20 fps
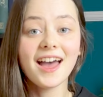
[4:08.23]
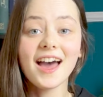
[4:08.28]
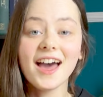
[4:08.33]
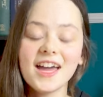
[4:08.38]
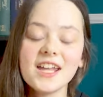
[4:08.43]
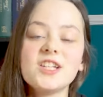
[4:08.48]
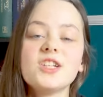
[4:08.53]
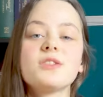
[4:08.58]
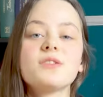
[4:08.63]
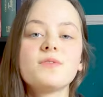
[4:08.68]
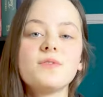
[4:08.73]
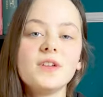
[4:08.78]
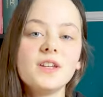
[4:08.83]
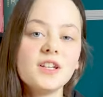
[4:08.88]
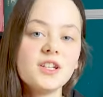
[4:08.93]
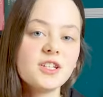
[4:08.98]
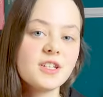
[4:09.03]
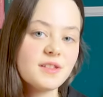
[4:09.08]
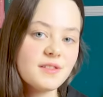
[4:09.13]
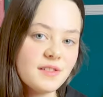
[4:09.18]
I just
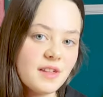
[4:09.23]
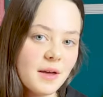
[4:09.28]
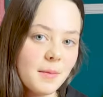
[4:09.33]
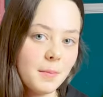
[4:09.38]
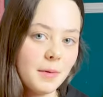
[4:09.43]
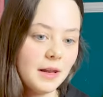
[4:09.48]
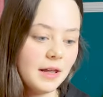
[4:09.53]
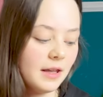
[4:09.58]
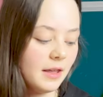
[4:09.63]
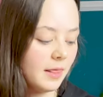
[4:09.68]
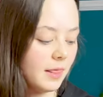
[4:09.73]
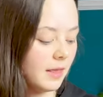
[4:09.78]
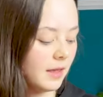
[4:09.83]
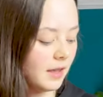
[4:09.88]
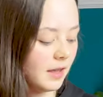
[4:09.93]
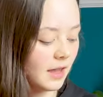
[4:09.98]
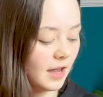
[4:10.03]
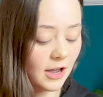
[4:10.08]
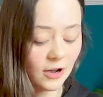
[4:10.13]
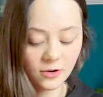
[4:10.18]
finished assembling
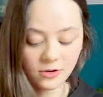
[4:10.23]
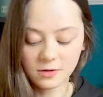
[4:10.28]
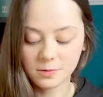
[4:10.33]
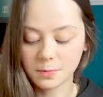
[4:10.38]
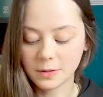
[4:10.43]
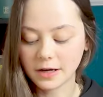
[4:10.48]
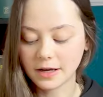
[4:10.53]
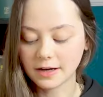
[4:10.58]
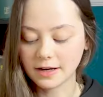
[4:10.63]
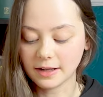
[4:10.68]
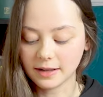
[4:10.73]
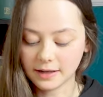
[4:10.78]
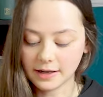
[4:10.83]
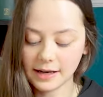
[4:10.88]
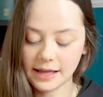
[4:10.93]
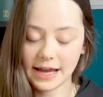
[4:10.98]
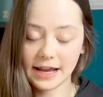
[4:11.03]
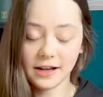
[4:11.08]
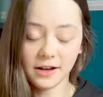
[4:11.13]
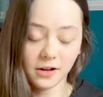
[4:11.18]
the outer part and the
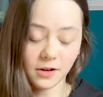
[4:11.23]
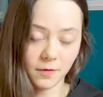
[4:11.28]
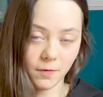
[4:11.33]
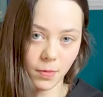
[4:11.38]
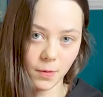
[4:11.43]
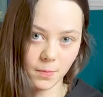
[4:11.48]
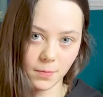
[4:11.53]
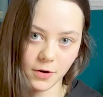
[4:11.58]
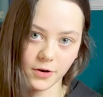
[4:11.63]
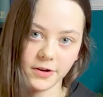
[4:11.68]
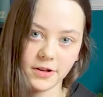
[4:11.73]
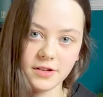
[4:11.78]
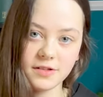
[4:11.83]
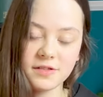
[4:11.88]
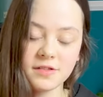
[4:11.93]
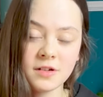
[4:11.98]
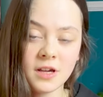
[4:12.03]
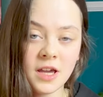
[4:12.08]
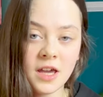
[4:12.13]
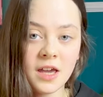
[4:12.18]
lining of the bodice,
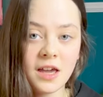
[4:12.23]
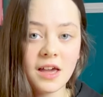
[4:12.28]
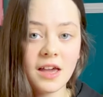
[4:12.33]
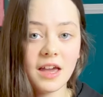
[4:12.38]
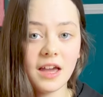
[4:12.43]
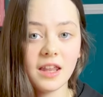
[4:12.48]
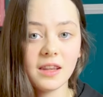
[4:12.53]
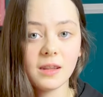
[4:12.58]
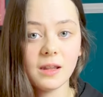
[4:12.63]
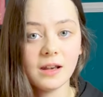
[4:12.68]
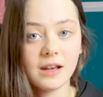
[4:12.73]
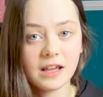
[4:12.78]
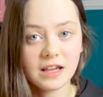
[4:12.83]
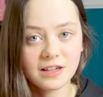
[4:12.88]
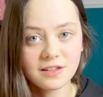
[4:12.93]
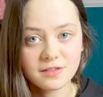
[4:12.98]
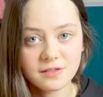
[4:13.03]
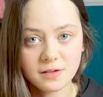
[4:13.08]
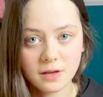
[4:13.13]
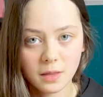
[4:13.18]
and the
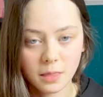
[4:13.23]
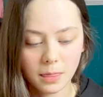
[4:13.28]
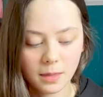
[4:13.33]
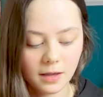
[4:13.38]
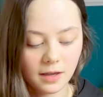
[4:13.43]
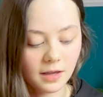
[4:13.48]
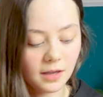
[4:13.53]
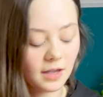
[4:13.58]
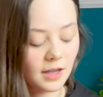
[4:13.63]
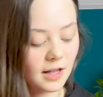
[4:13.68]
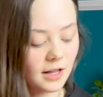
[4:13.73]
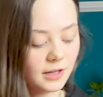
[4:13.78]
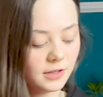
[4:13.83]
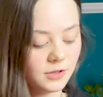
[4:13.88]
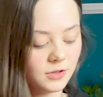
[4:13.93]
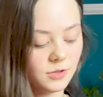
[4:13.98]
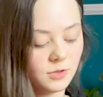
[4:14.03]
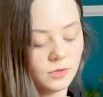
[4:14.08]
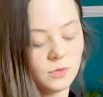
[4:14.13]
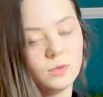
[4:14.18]
next thing I'll do
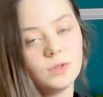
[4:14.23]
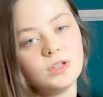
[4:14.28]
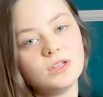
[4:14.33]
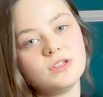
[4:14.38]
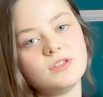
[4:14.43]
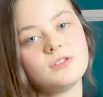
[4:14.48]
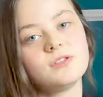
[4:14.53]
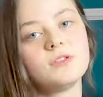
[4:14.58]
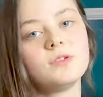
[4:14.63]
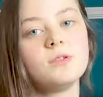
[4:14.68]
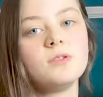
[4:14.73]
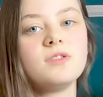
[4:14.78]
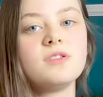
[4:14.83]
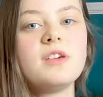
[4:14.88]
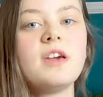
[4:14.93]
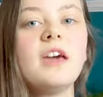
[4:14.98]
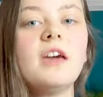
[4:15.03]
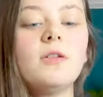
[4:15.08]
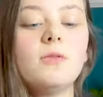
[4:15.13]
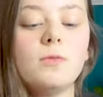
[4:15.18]
is to
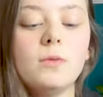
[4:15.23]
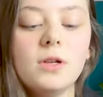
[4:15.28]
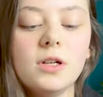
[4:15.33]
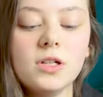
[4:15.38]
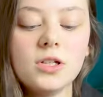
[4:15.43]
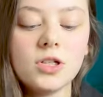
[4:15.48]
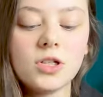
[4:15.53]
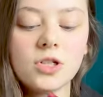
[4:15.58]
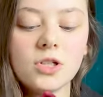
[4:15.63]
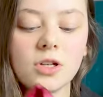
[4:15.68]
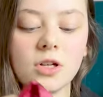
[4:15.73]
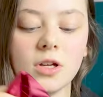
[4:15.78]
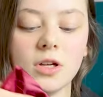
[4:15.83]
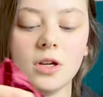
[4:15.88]
sandwich